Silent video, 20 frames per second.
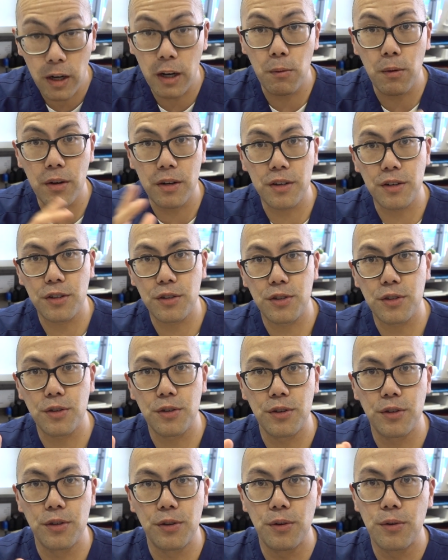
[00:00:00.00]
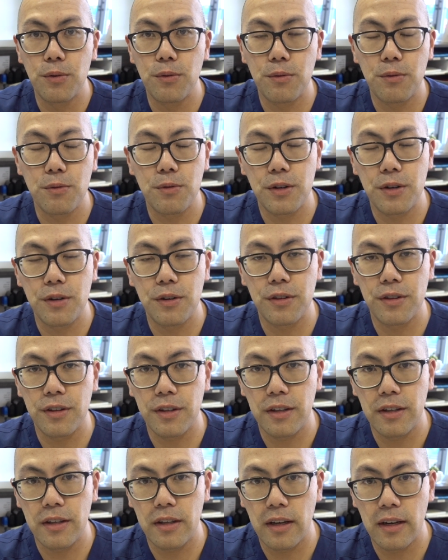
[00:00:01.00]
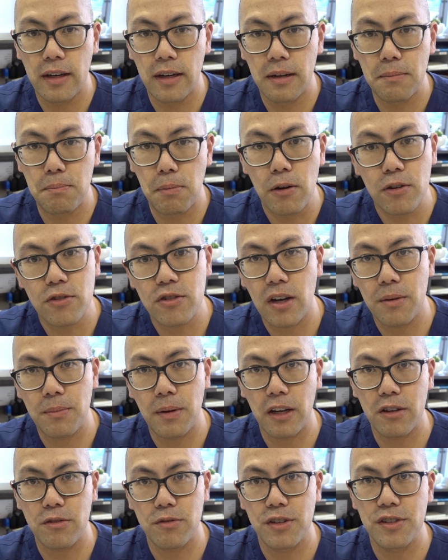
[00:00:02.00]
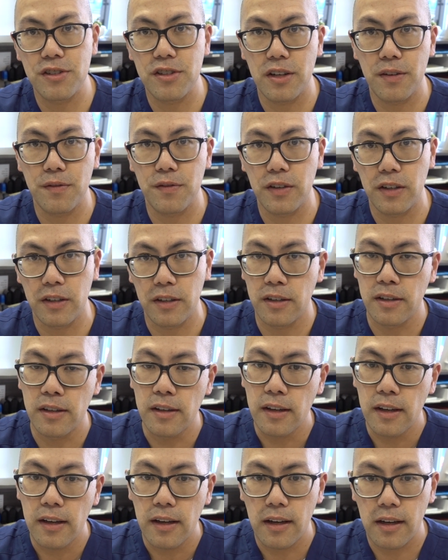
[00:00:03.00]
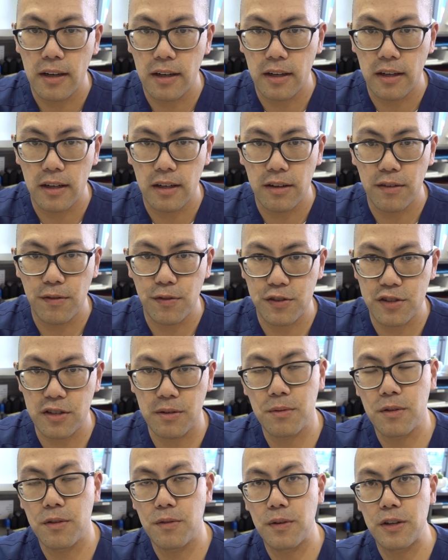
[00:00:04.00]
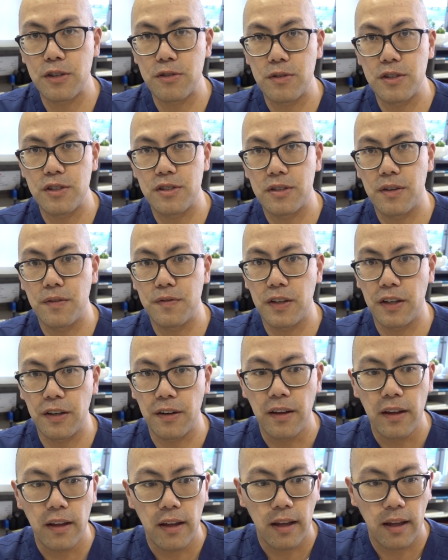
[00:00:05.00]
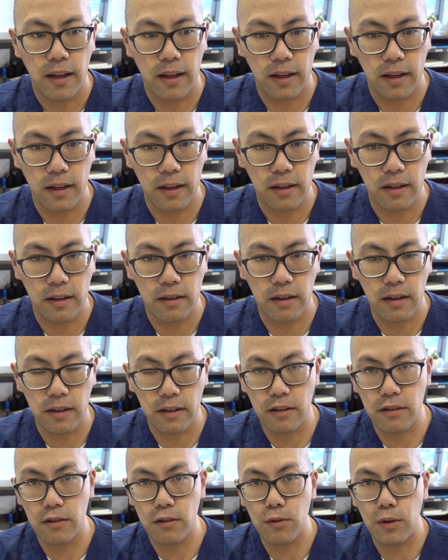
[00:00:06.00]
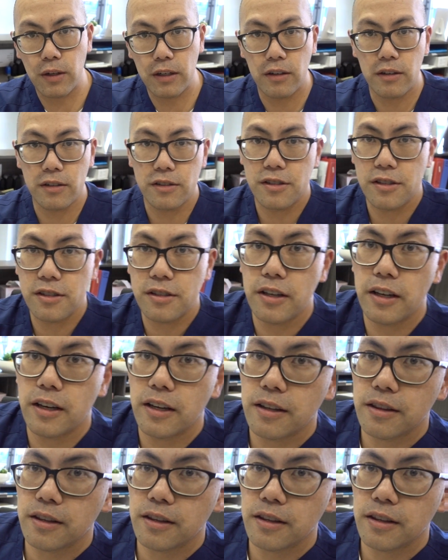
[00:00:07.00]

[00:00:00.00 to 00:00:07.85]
I wanted to show you were the post-op x-rays that I've done for some of the restorations I've done. And I could quite honestly say